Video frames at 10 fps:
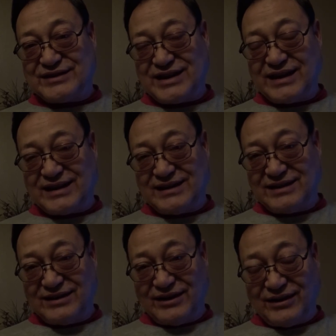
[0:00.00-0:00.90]
take it
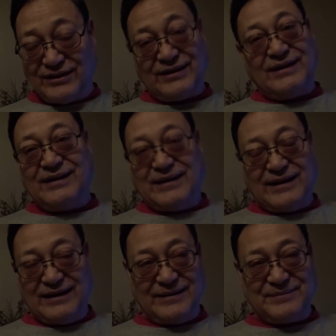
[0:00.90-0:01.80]
in there
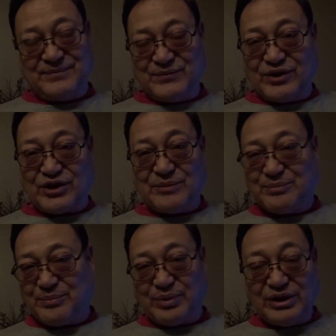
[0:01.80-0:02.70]

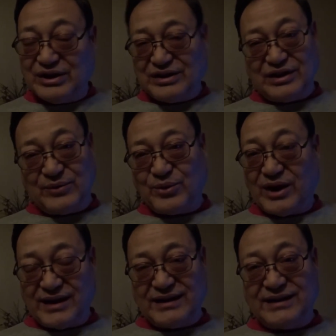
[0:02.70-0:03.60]
completely
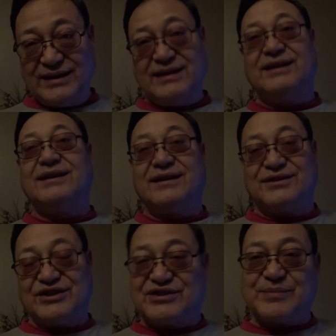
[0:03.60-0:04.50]
ready
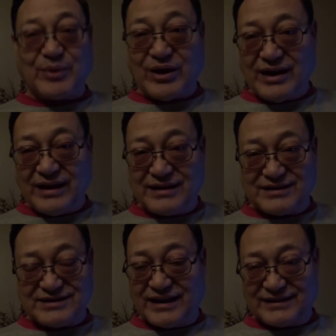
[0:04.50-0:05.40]
to spray,
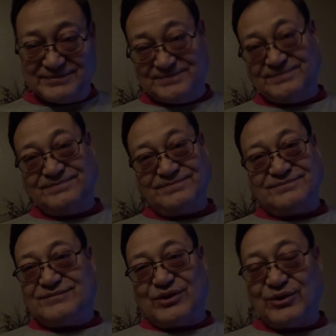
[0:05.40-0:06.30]
because like
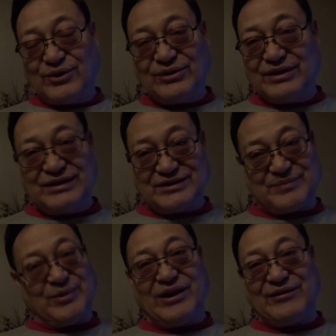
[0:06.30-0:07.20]
they're only gonna
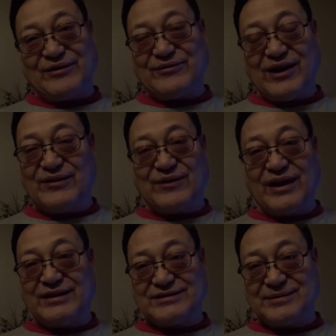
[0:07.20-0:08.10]
spray for
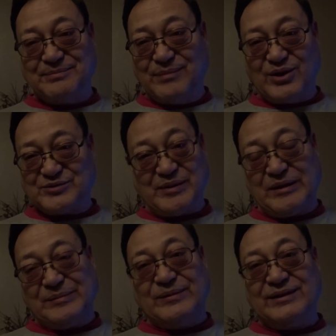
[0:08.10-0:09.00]
$5,000, most
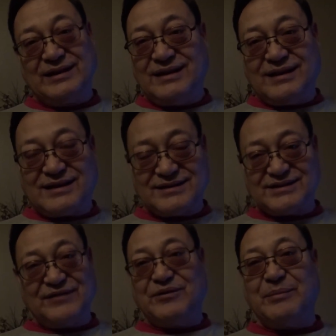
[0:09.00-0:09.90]
people, because
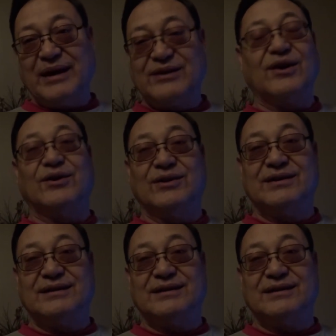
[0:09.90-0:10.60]
even Mako,